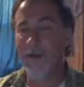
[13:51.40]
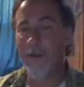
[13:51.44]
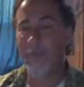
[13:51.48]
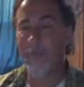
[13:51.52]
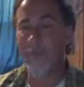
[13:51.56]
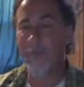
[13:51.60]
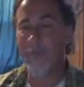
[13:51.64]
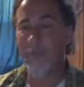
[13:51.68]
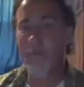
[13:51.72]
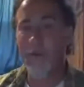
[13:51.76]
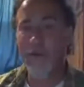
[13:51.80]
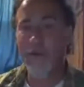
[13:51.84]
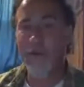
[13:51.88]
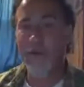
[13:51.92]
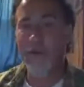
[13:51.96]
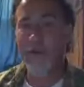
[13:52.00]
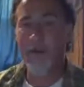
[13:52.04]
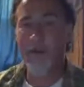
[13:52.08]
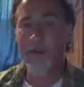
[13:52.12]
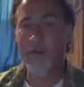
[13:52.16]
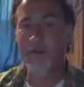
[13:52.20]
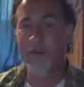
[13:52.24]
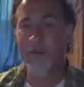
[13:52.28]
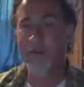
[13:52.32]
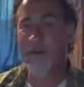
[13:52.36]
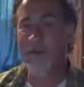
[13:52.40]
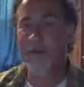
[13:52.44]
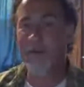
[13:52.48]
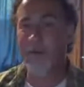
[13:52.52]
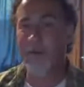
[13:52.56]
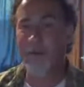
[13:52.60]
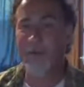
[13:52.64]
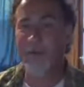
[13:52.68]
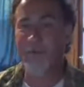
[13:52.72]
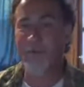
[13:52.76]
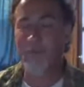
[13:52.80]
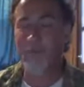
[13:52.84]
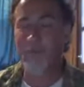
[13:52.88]
and just
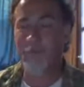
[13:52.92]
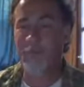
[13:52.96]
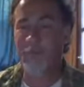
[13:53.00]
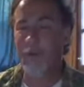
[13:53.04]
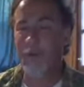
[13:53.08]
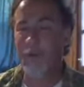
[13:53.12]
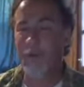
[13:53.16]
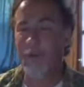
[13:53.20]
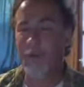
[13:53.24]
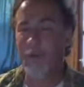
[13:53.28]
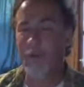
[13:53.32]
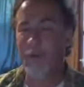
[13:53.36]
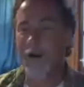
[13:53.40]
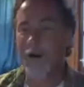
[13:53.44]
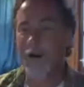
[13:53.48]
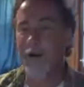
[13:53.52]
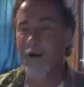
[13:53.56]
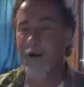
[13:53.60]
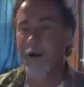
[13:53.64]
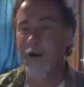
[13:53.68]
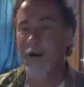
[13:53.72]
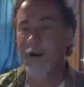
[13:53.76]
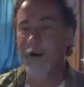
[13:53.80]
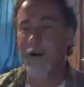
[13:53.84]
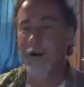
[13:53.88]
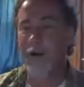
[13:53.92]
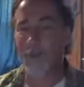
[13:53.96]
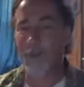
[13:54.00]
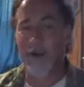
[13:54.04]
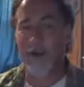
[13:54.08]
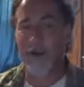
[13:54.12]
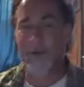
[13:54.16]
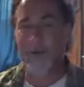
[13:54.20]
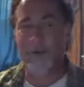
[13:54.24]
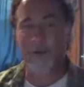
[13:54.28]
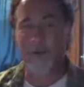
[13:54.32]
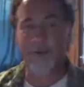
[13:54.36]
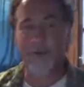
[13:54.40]
fired up, and
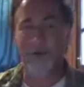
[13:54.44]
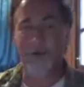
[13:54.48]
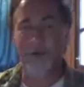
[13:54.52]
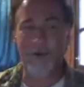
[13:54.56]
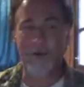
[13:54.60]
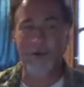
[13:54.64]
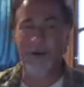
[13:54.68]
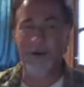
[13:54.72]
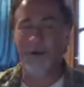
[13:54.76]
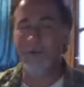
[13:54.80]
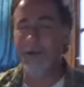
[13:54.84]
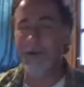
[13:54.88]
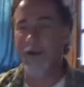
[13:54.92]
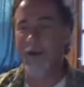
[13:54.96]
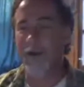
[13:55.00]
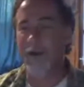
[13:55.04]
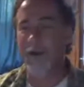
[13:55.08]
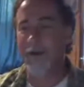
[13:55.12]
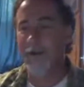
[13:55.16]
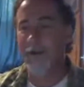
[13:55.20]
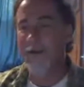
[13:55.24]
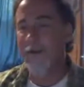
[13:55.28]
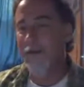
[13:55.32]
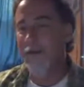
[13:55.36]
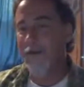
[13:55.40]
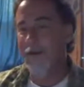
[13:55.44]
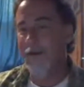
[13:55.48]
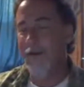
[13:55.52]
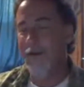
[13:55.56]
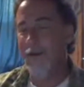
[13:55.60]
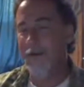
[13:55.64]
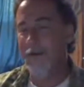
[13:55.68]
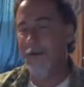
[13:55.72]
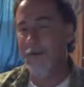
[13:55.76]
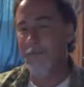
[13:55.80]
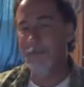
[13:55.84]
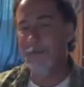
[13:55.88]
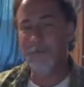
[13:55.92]
everybody cook on it all day.
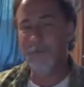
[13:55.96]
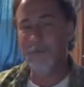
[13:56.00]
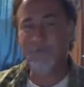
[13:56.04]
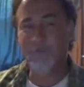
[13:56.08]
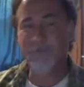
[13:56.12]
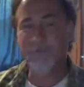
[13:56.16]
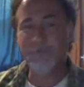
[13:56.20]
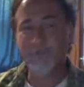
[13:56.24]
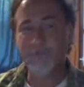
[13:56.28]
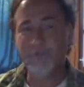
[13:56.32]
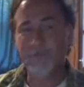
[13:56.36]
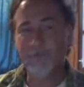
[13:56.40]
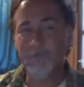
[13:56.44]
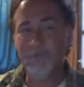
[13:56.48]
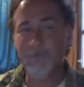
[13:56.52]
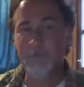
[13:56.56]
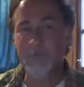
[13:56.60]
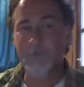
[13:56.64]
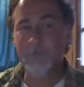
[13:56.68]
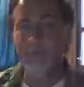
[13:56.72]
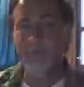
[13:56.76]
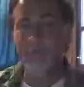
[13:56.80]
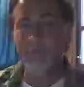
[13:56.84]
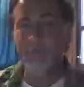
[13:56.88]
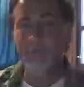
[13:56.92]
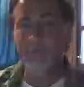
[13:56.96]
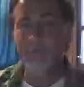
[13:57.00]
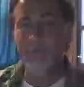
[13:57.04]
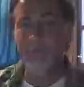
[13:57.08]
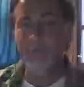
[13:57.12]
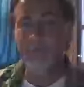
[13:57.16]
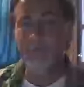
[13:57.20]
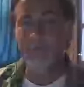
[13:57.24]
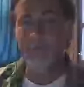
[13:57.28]
I mean, that's the